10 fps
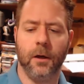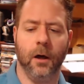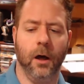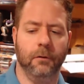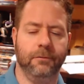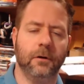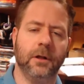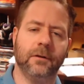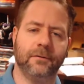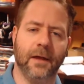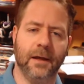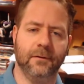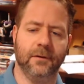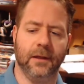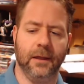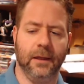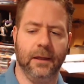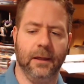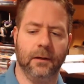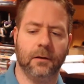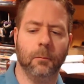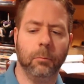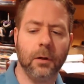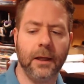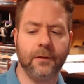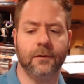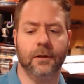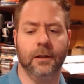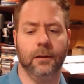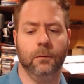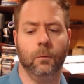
various sizing and complexity